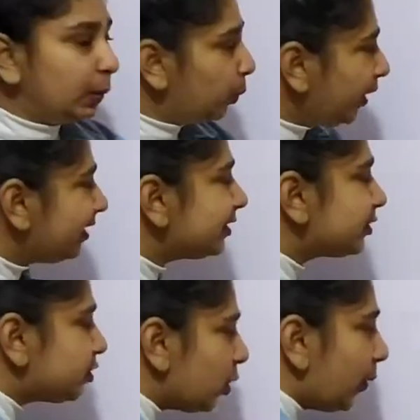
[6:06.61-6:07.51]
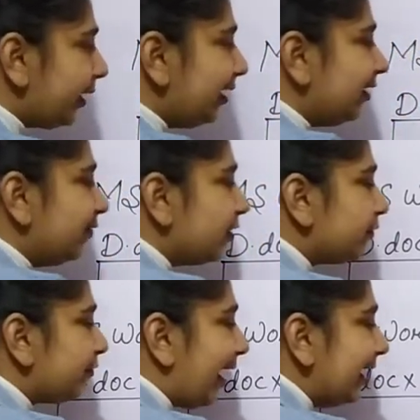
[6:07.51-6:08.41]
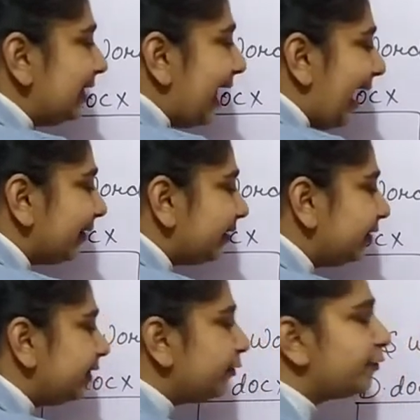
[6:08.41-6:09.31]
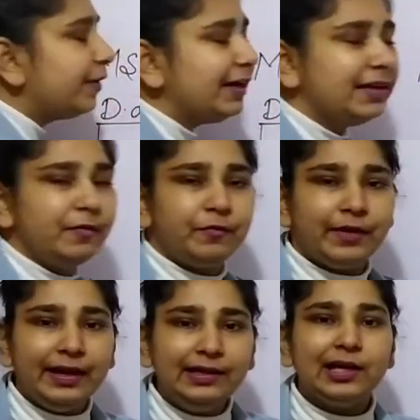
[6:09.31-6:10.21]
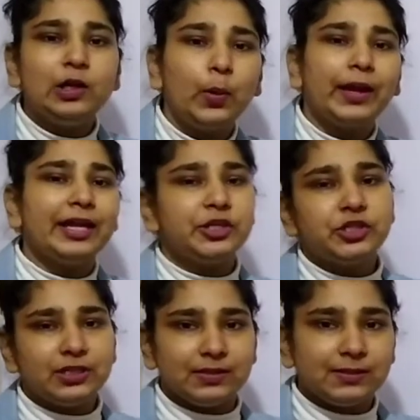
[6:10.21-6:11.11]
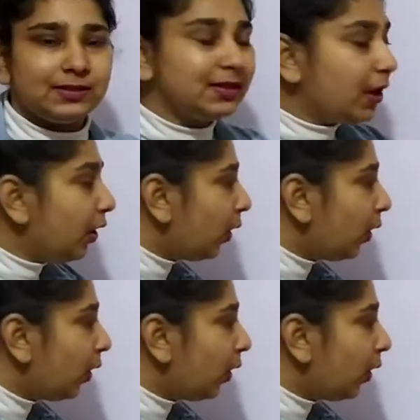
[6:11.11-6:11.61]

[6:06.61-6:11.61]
We are storing our file at a different locations